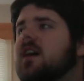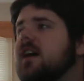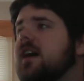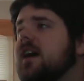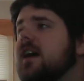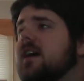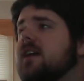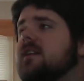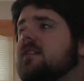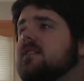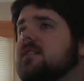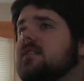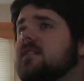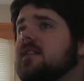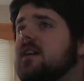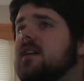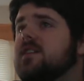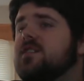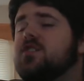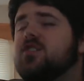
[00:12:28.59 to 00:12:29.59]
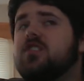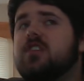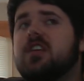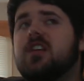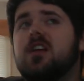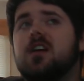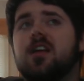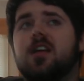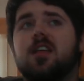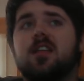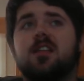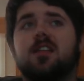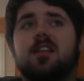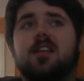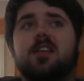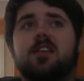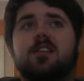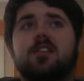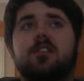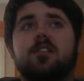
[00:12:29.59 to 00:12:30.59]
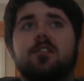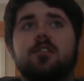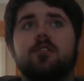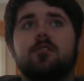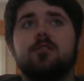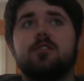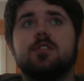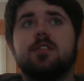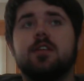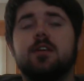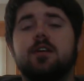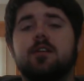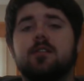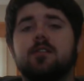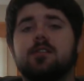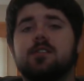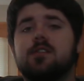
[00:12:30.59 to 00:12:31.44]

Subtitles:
Got a lot of shit I need to do still,